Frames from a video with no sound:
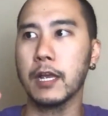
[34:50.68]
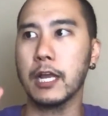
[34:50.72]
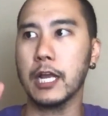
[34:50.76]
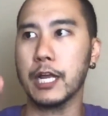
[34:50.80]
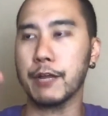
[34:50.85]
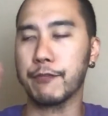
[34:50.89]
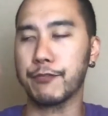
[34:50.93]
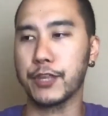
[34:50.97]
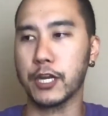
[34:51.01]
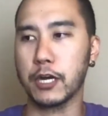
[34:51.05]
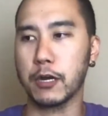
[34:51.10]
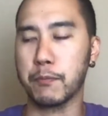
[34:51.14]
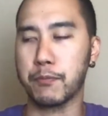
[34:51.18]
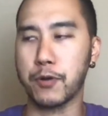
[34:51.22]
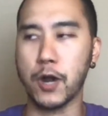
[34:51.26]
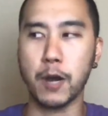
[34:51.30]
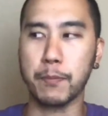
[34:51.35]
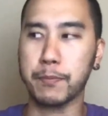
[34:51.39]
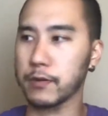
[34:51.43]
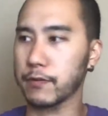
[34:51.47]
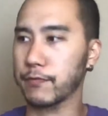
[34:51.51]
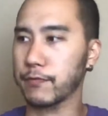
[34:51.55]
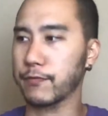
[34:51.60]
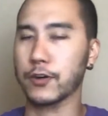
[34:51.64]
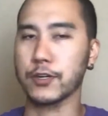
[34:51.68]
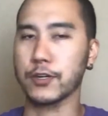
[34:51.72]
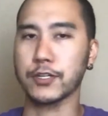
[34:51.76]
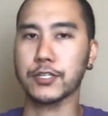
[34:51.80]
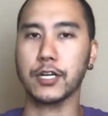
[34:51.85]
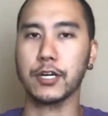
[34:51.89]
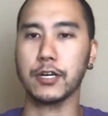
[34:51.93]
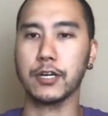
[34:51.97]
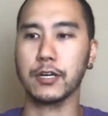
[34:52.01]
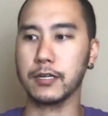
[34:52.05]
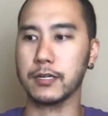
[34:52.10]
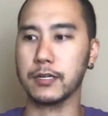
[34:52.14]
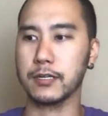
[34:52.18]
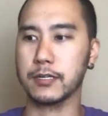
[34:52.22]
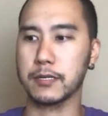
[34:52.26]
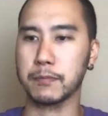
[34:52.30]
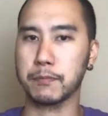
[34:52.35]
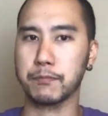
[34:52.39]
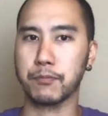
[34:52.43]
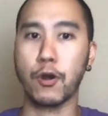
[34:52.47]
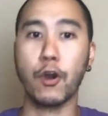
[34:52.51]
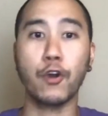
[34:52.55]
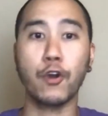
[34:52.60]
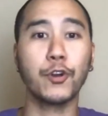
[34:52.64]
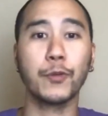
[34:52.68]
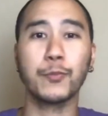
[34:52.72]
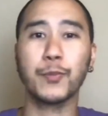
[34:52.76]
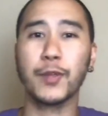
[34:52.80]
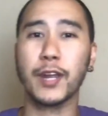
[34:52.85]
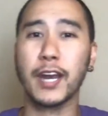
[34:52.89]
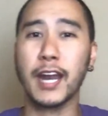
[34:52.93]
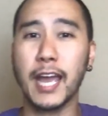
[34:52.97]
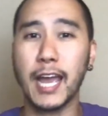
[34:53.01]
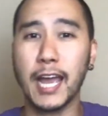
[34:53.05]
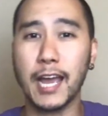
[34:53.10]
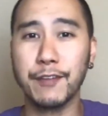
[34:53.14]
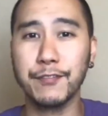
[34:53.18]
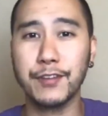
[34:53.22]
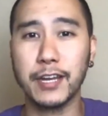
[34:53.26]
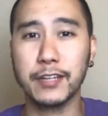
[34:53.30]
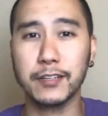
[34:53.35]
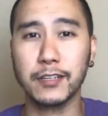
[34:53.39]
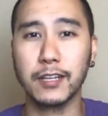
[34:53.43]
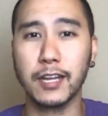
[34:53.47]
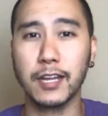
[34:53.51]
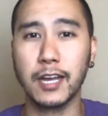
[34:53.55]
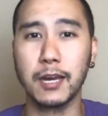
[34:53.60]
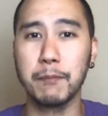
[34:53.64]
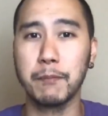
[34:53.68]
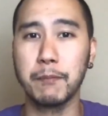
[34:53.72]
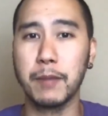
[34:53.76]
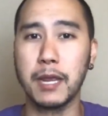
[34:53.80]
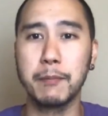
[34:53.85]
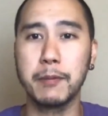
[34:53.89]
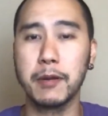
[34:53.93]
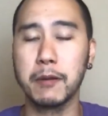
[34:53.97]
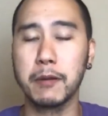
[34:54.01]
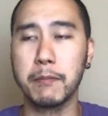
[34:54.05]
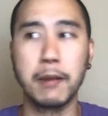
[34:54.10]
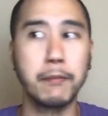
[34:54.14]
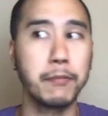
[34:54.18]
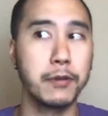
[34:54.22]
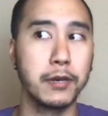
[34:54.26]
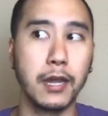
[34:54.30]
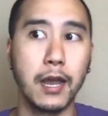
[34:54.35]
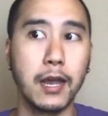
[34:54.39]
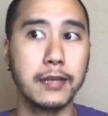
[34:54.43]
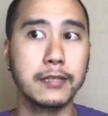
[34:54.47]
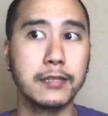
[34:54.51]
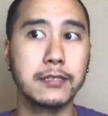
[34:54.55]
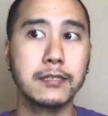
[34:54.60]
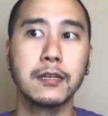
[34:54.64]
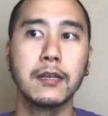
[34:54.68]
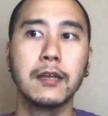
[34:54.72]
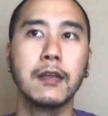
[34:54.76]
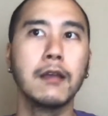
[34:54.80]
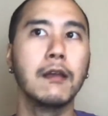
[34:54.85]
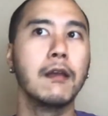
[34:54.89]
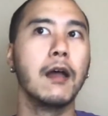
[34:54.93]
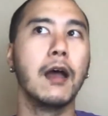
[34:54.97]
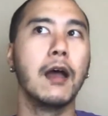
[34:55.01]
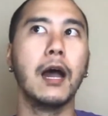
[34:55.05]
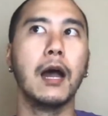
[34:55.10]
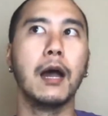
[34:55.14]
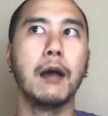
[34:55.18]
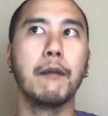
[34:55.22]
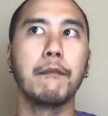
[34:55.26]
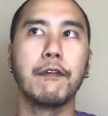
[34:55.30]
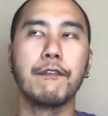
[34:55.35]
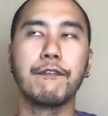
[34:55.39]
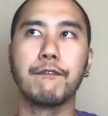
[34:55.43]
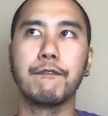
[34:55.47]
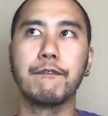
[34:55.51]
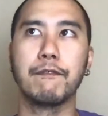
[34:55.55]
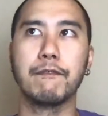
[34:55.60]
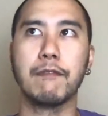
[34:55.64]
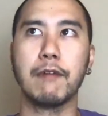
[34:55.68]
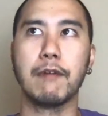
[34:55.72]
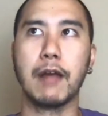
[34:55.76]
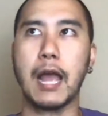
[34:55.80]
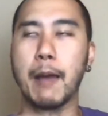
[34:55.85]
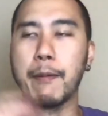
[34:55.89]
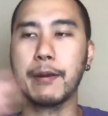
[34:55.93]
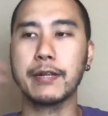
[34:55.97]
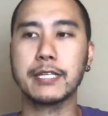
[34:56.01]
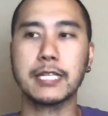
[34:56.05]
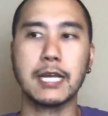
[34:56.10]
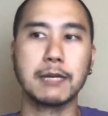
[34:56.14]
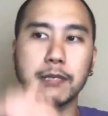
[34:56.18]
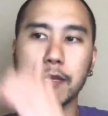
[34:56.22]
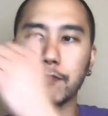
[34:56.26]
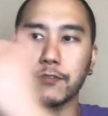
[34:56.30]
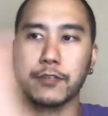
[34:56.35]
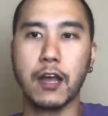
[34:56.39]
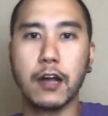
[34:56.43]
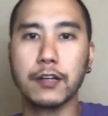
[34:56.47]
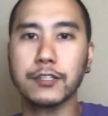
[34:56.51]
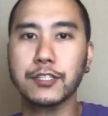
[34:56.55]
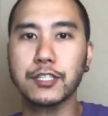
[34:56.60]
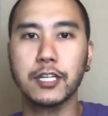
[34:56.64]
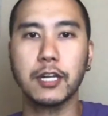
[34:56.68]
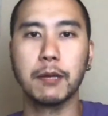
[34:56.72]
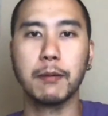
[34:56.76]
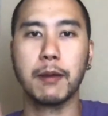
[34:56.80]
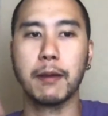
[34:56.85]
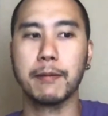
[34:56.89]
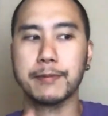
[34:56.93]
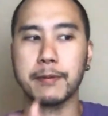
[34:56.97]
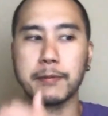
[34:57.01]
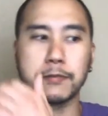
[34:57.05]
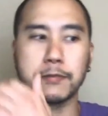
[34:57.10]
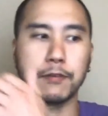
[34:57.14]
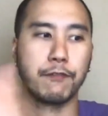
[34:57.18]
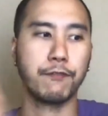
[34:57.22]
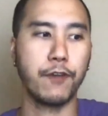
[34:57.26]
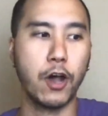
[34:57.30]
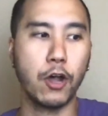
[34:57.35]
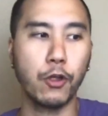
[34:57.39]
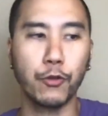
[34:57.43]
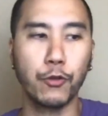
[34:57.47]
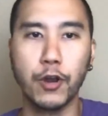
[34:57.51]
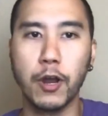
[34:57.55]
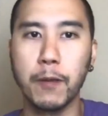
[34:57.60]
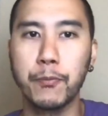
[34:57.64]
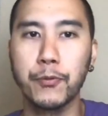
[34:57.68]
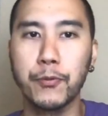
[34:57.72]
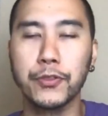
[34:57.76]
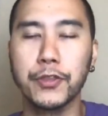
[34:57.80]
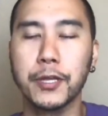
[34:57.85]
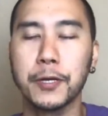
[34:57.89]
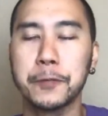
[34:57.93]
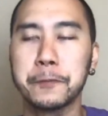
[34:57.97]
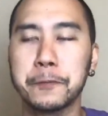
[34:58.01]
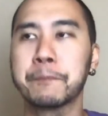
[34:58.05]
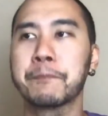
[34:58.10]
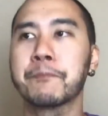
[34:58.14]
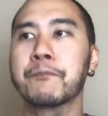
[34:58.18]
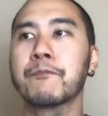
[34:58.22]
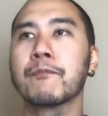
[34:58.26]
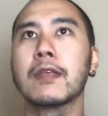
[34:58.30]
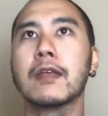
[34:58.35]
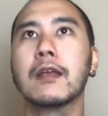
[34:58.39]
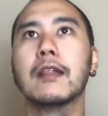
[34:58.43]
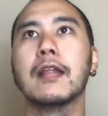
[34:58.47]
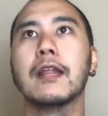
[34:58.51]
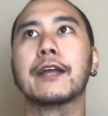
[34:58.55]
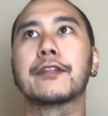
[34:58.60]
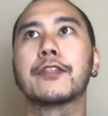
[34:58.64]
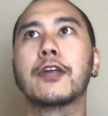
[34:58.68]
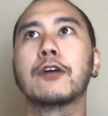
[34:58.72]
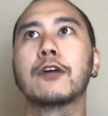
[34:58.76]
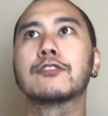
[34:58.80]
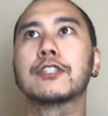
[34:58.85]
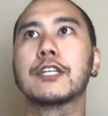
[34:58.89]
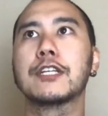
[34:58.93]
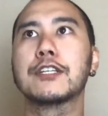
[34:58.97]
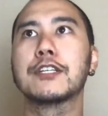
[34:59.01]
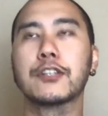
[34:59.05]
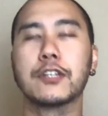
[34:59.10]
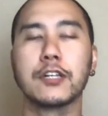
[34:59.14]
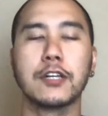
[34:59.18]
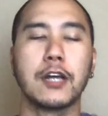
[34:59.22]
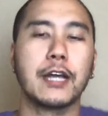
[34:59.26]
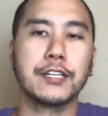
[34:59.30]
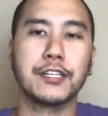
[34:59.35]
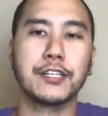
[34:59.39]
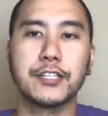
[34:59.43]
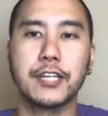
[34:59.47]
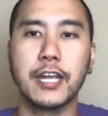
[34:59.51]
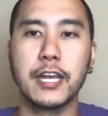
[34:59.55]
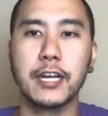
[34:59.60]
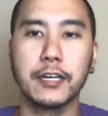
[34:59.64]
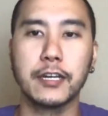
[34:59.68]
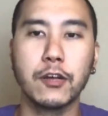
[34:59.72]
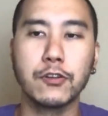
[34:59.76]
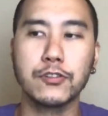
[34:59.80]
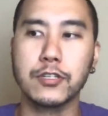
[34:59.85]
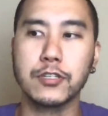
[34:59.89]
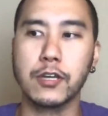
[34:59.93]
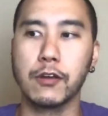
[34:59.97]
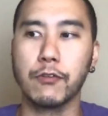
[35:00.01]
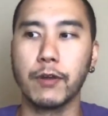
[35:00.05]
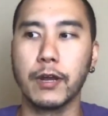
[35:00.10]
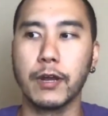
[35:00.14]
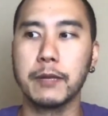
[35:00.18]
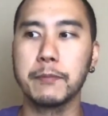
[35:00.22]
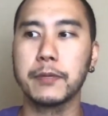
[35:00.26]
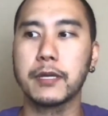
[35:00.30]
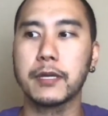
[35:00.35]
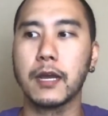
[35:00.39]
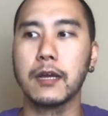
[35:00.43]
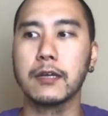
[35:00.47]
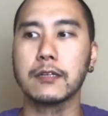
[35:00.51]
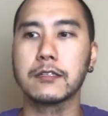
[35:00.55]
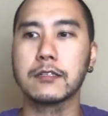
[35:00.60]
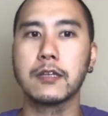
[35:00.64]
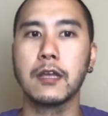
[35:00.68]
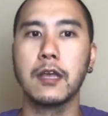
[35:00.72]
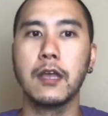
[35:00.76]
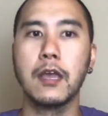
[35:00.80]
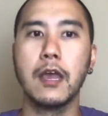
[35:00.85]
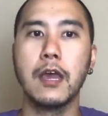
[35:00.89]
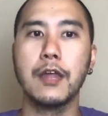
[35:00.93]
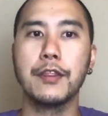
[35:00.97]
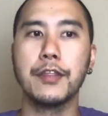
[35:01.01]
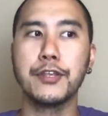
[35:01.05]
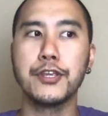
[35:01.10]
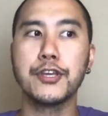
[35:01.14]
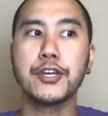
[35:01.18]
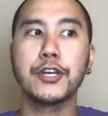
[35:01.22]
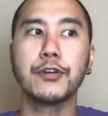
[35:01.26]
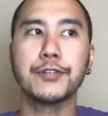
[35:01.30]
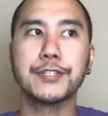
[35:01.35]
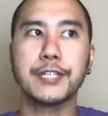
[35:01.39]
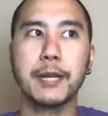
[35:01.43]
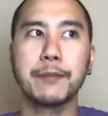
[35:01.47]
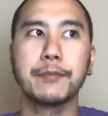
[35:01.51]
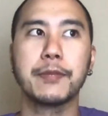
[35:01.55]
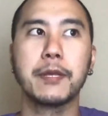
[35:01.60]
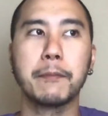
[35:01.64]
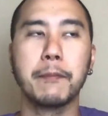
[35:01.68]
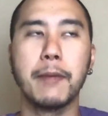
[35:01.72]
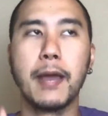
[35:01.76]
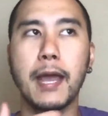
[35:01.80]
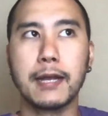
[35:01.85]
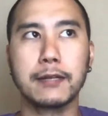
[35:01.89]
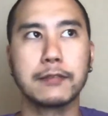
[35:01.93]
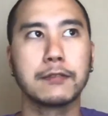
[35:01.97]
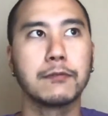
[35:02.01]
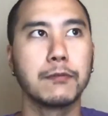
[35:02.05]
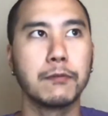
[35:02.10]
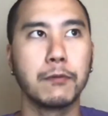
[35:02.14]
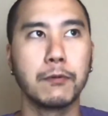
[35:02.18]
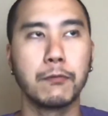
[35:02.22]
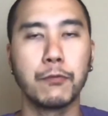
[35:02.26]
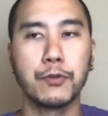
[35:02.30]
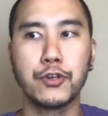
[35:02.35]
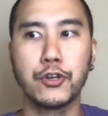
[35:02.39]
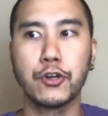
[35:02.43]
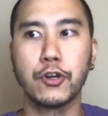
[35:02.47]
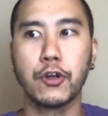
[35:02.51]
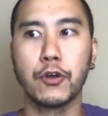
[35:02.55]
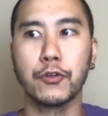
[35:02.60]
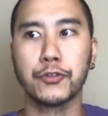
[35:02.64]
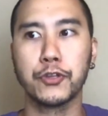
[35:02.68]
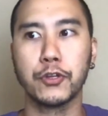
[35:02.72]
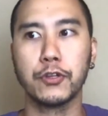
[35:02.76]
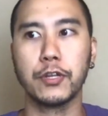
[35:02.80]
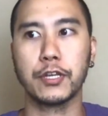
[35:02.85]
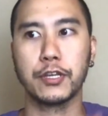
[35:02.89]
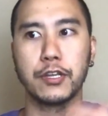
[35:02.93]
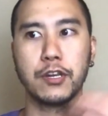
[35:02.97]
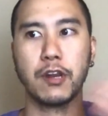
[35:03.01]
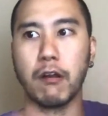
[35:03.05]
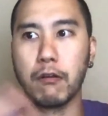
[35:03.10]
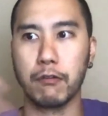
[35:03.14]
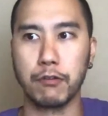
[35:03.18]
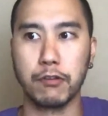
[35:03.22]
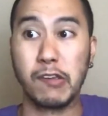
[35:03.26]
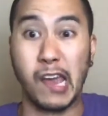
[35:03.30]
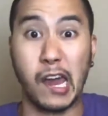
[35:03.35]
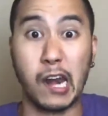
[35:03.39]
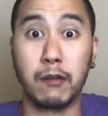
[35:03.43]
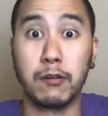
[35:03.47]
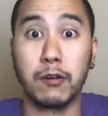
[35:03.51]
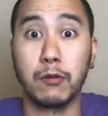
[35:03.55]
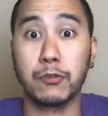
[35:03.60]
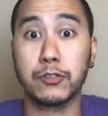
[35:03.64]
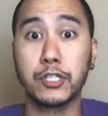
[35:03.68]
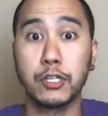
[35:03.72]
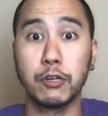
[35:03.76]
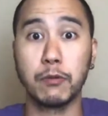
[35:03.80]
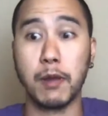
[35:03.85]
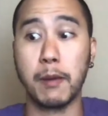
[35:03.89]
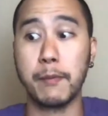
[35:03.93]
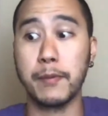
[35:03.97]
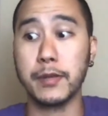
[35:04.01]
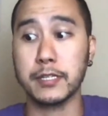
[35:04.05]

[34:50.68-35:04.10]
If they're appropriate for a certain program that I have down the line, maybe or maybe not. If how many times I've talked to them, how many times I've followed up with them. Like these are I just take notes on, right? Because then you can do the same thing back when you're going through, like, I don't know what to do with my